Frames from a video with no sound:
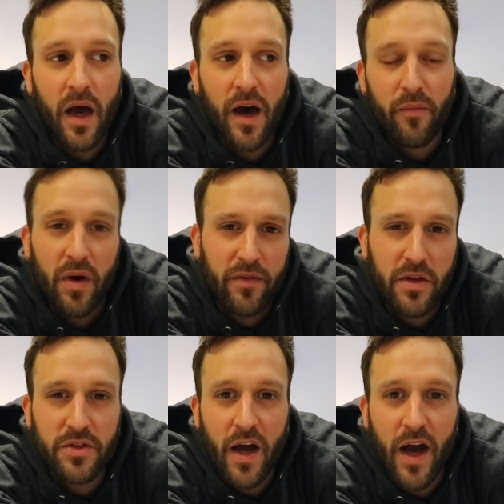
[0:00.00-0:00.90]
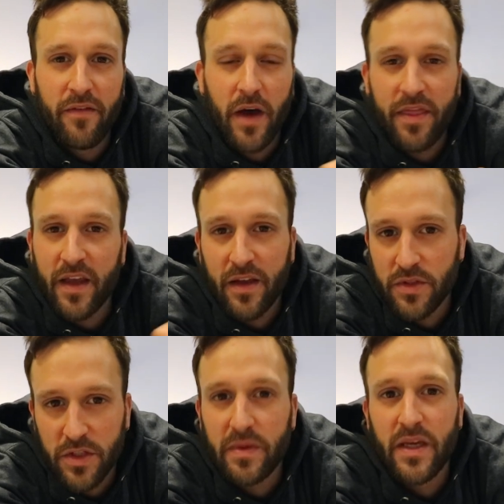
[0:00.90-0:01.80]
Um, whatever you drive, I think it
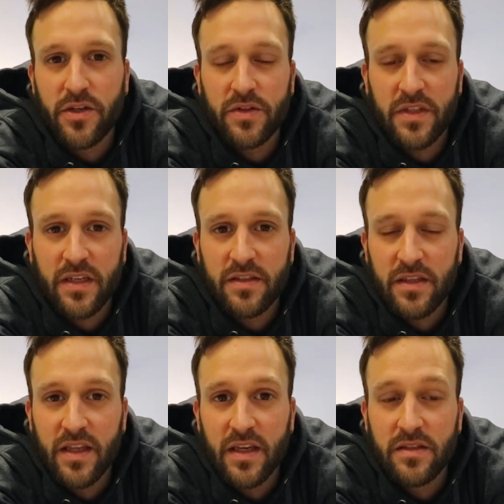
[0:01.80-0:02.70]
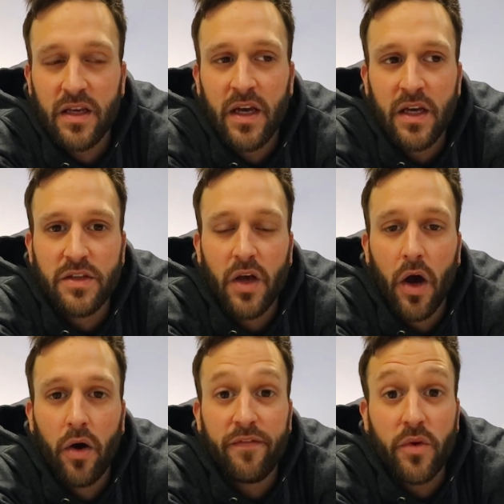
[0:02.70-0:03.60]
would just be interesting to see these.
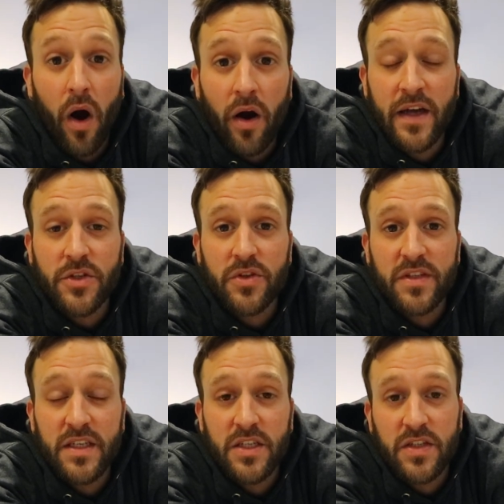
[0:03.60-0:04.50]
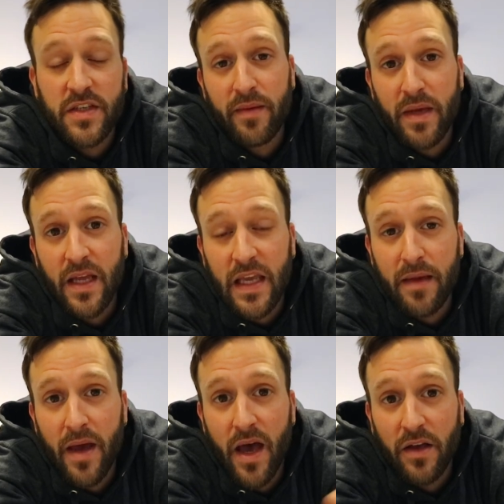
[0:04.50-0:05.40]
So if you are interested, just send me an
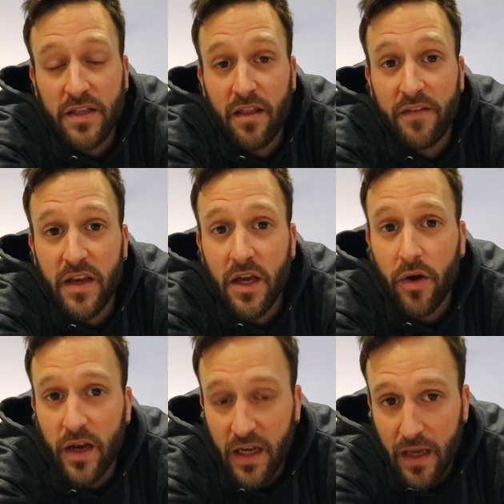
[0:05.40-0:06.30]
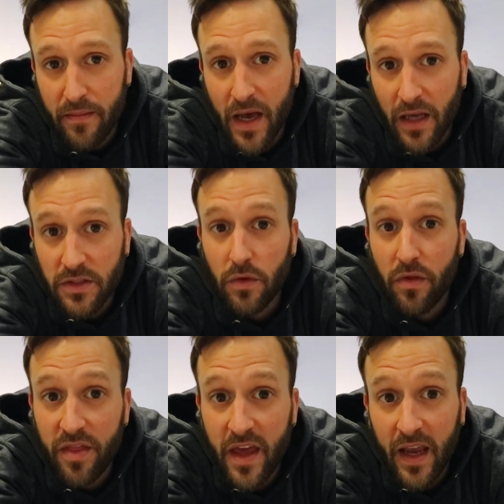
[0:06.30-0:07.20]
email, send the video in an email to
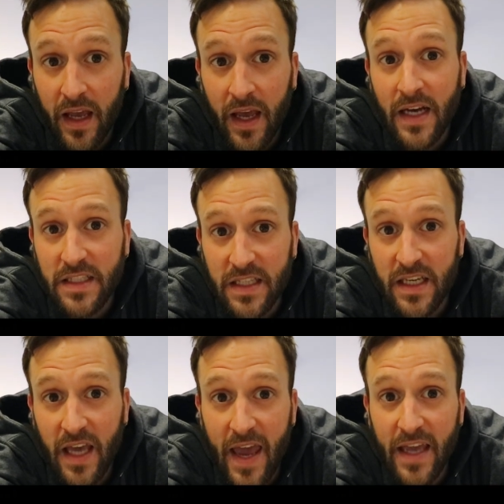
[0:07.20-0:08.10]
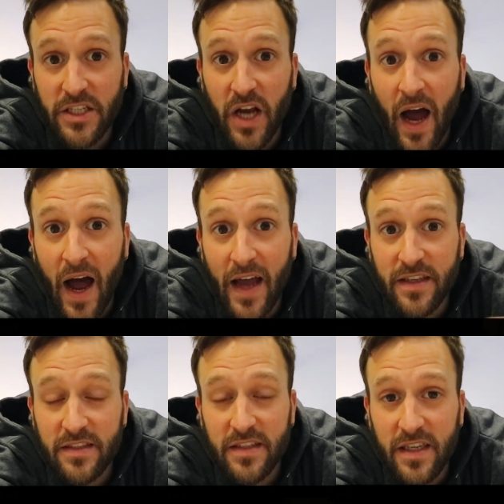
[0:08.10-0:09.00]
Thic, T H I
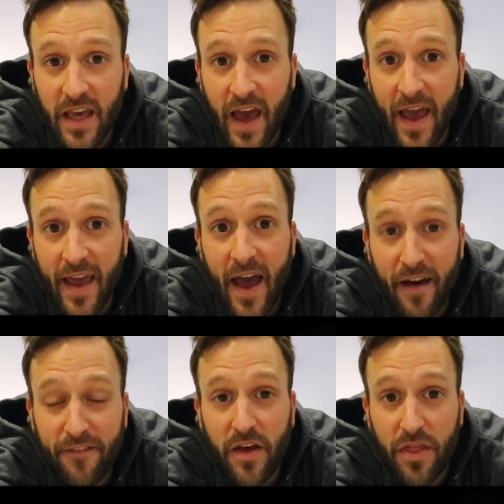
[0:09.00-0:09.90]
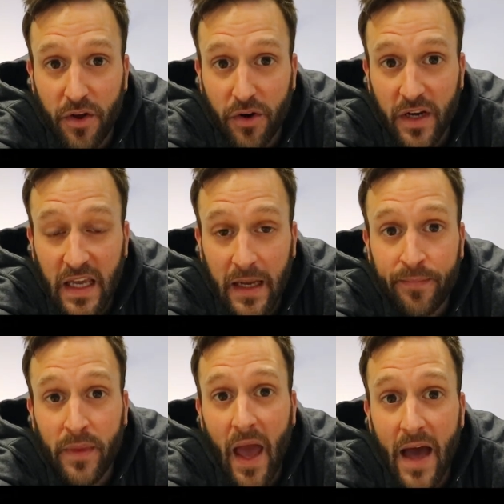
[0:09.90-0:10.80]
C K F thirty,
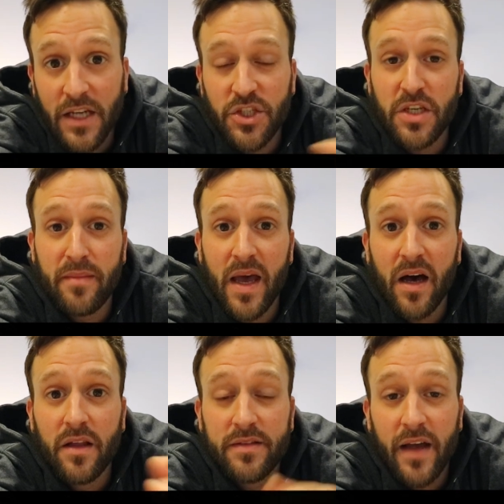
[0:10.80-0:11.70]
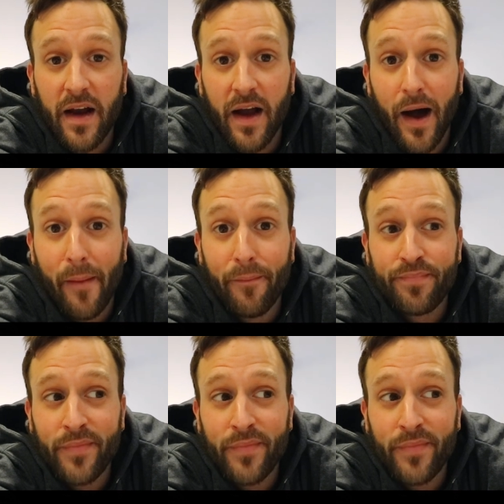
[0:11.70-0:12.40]
at gmail dot com.